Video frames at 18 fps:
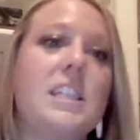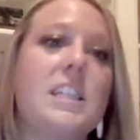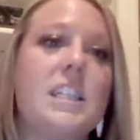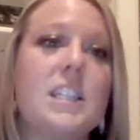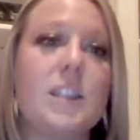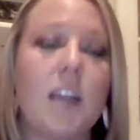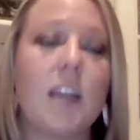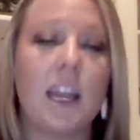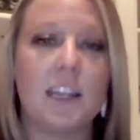
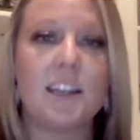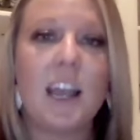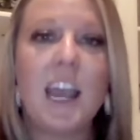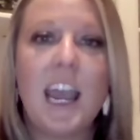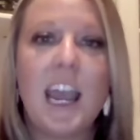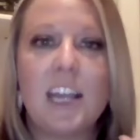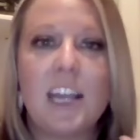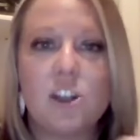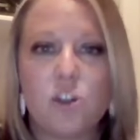It's, it
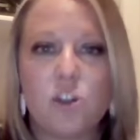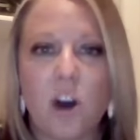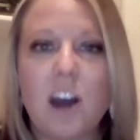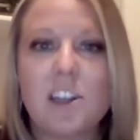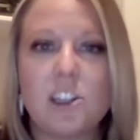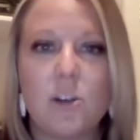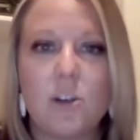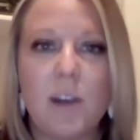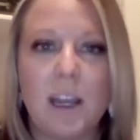it
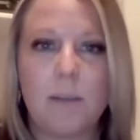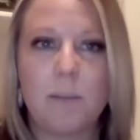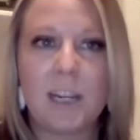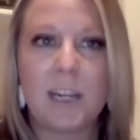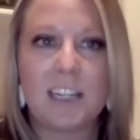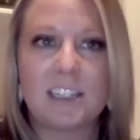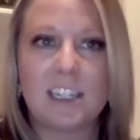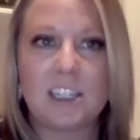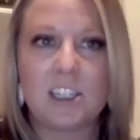draws you in
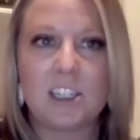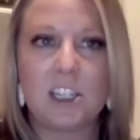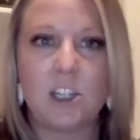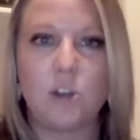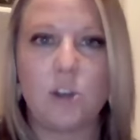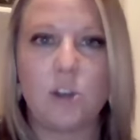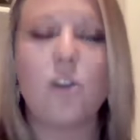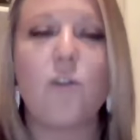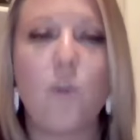because it's
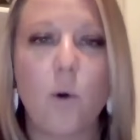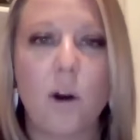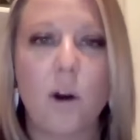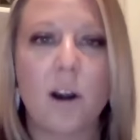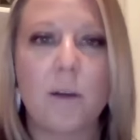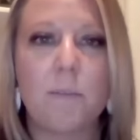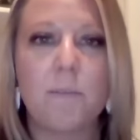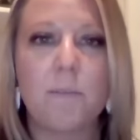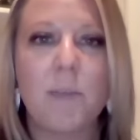
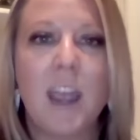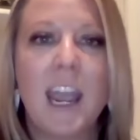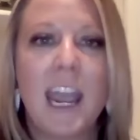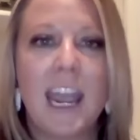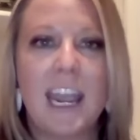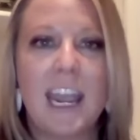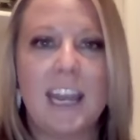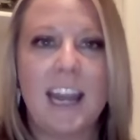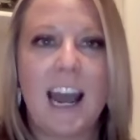uniform,
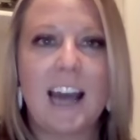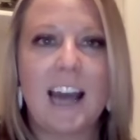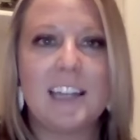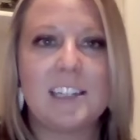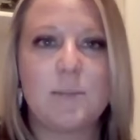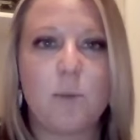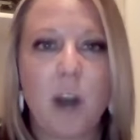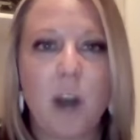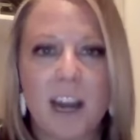it
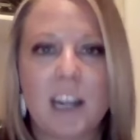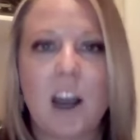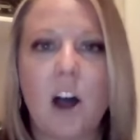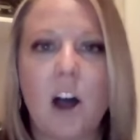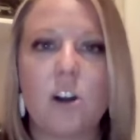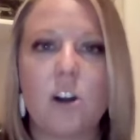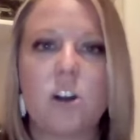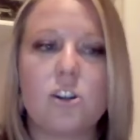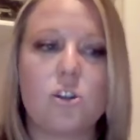has bright
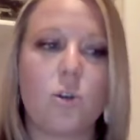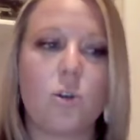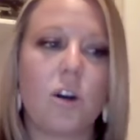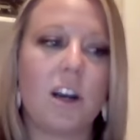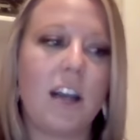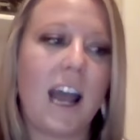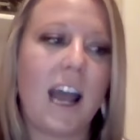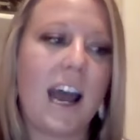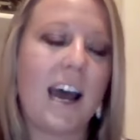colors colors or
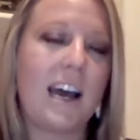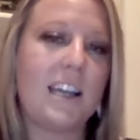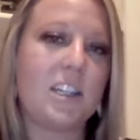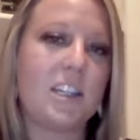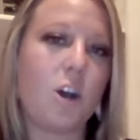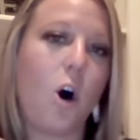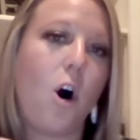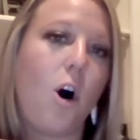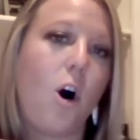it has
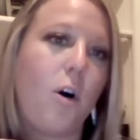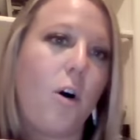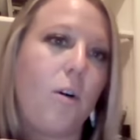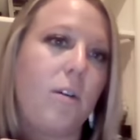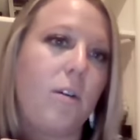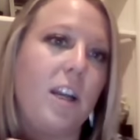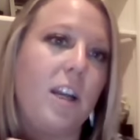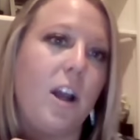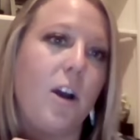
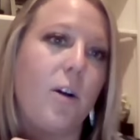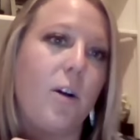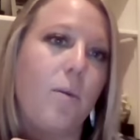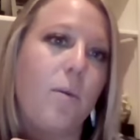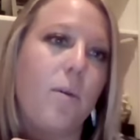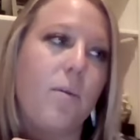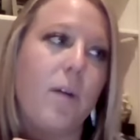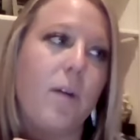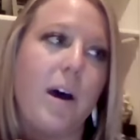all you
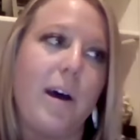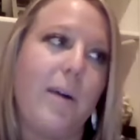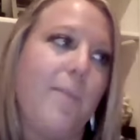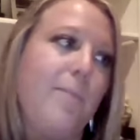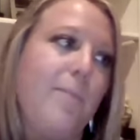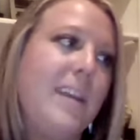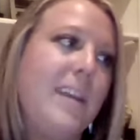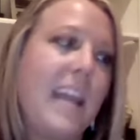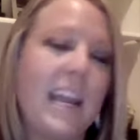know uh,
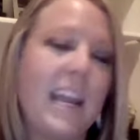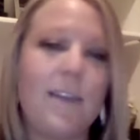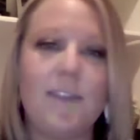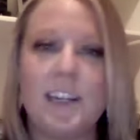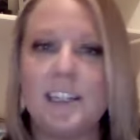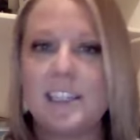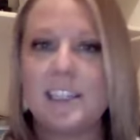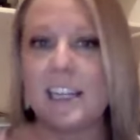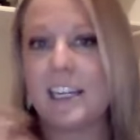
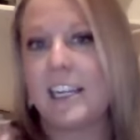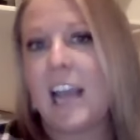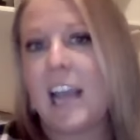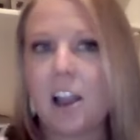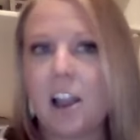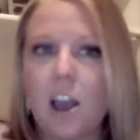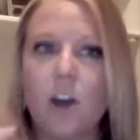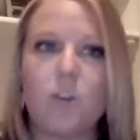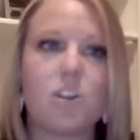navies and
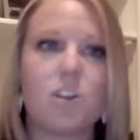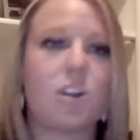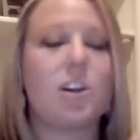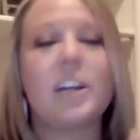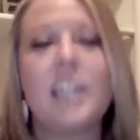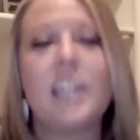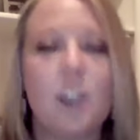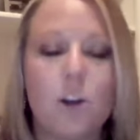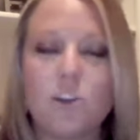yellows or
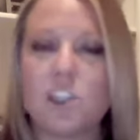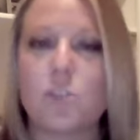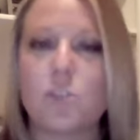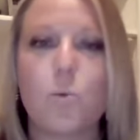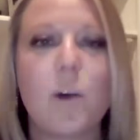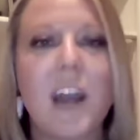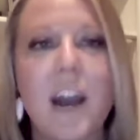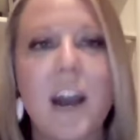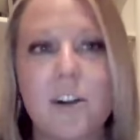you know just
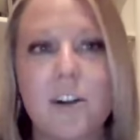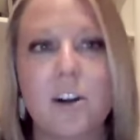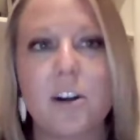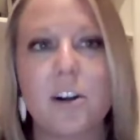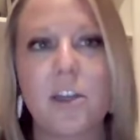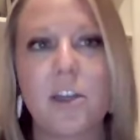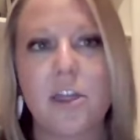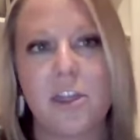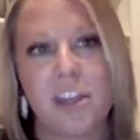
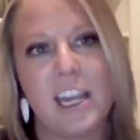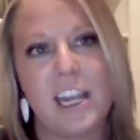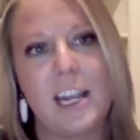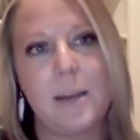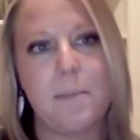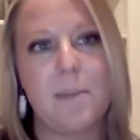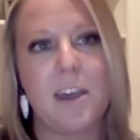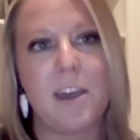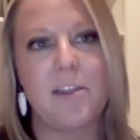whatever
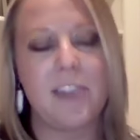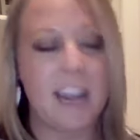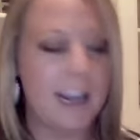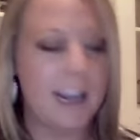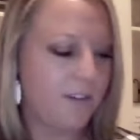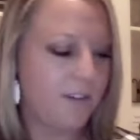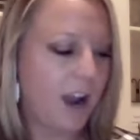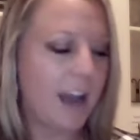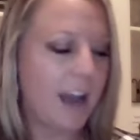theme that they
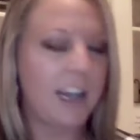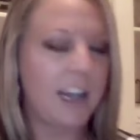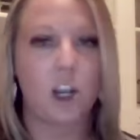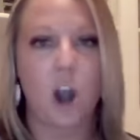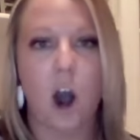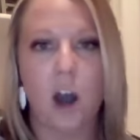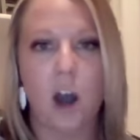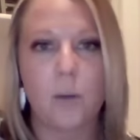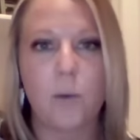have kind of
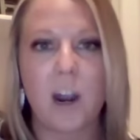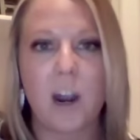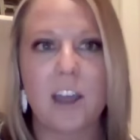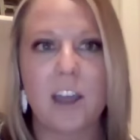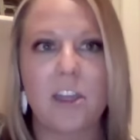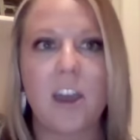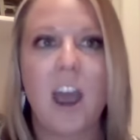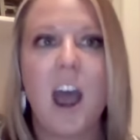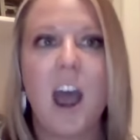gone
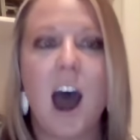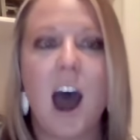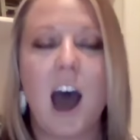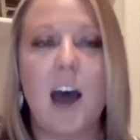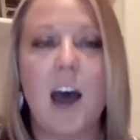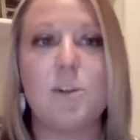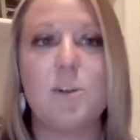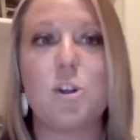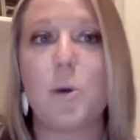with
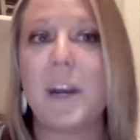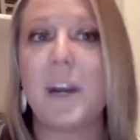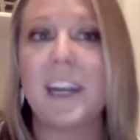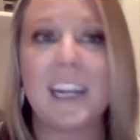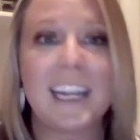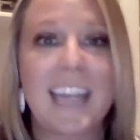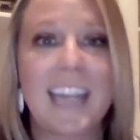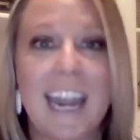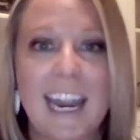um,
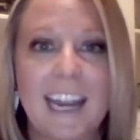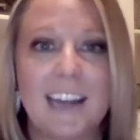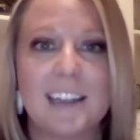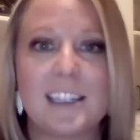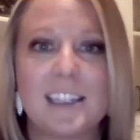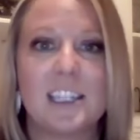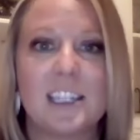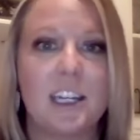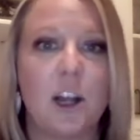joanna
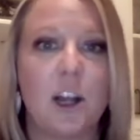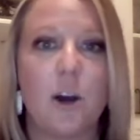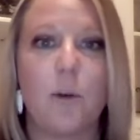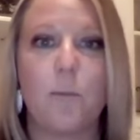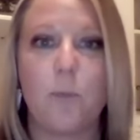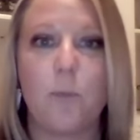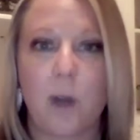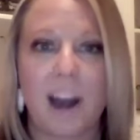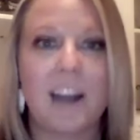gaines you know
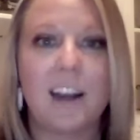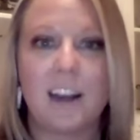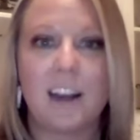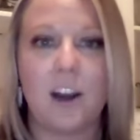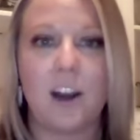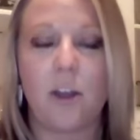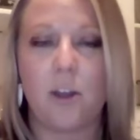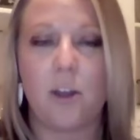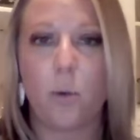bright
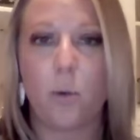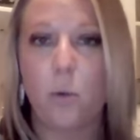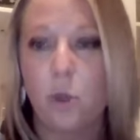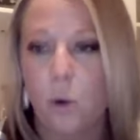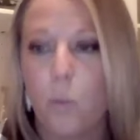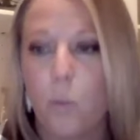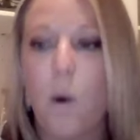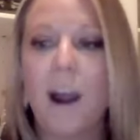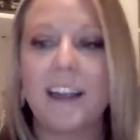you know the,
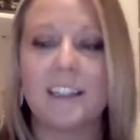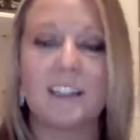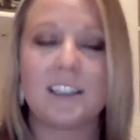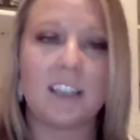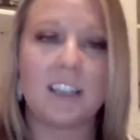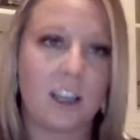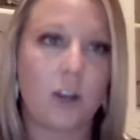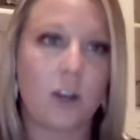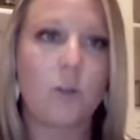the whites
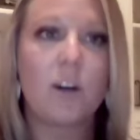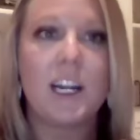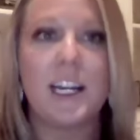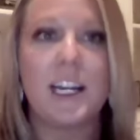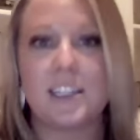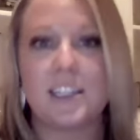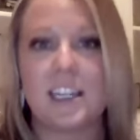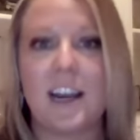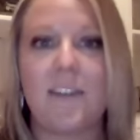and the
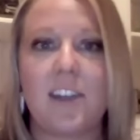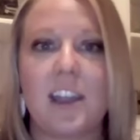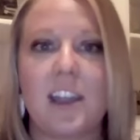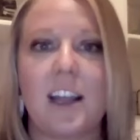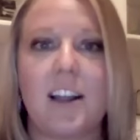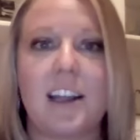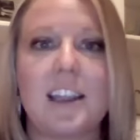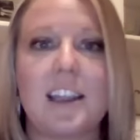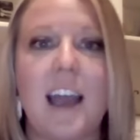greens and
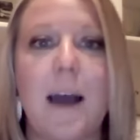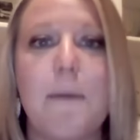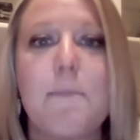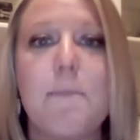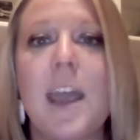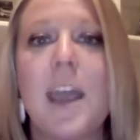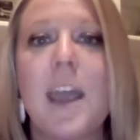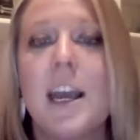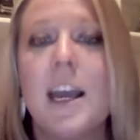everything like that
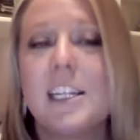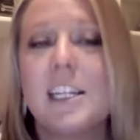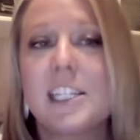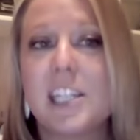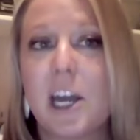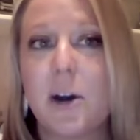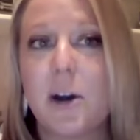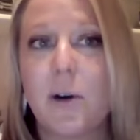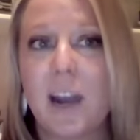
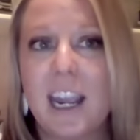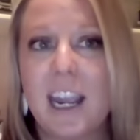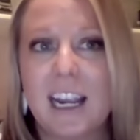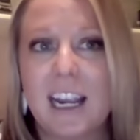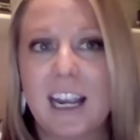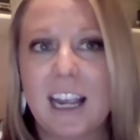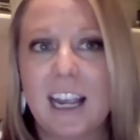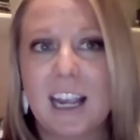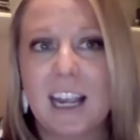so it
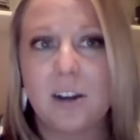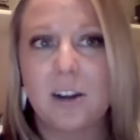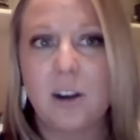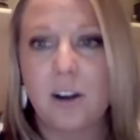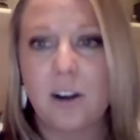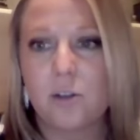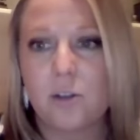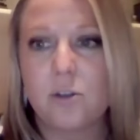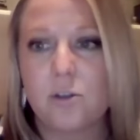it
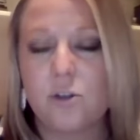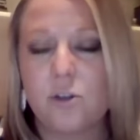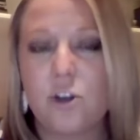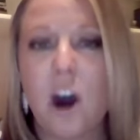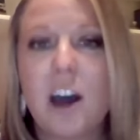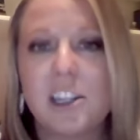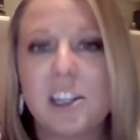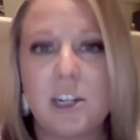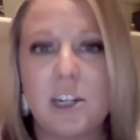
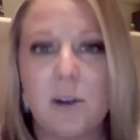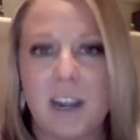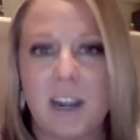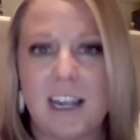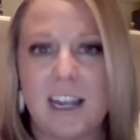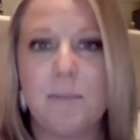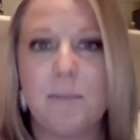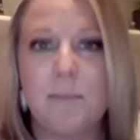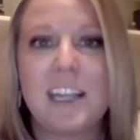draws you
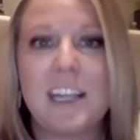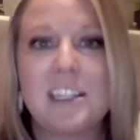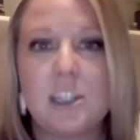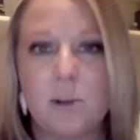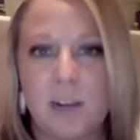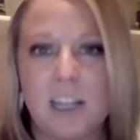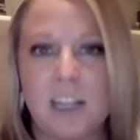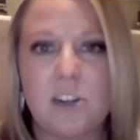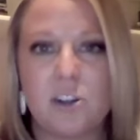in makes
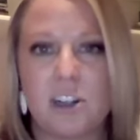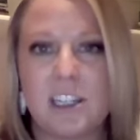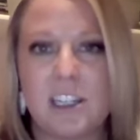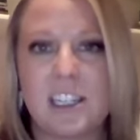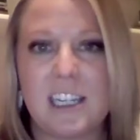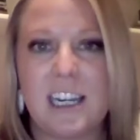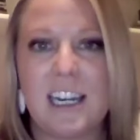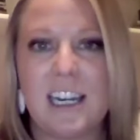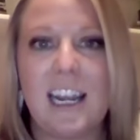you
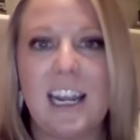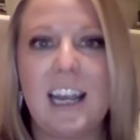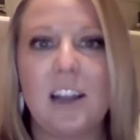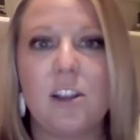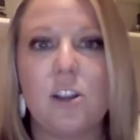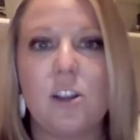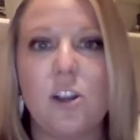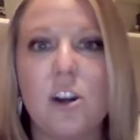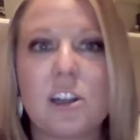interested
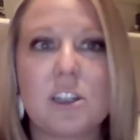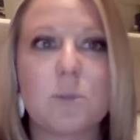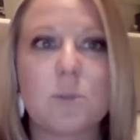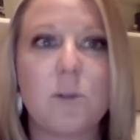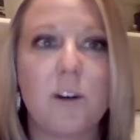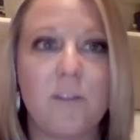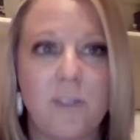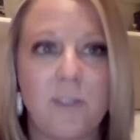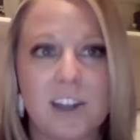it looks
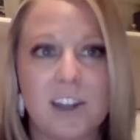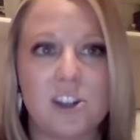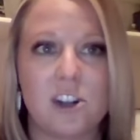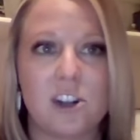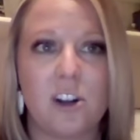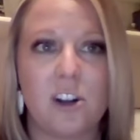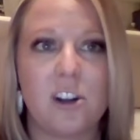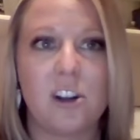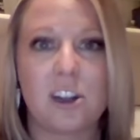
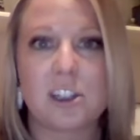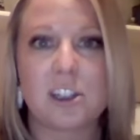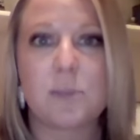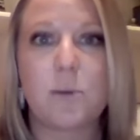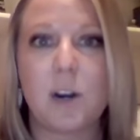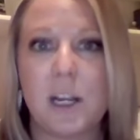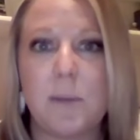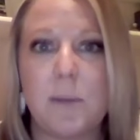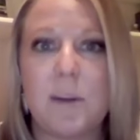professional it looks
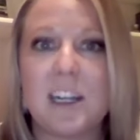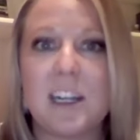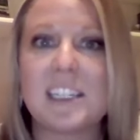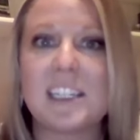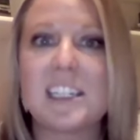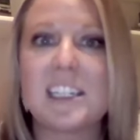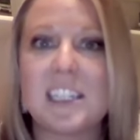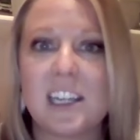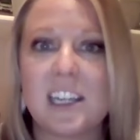pretty but
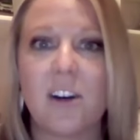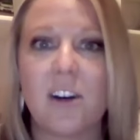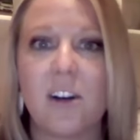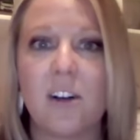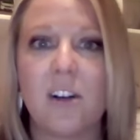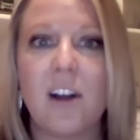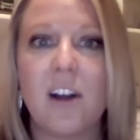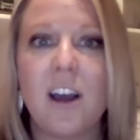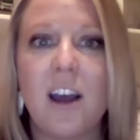it's
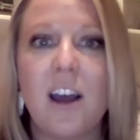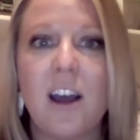still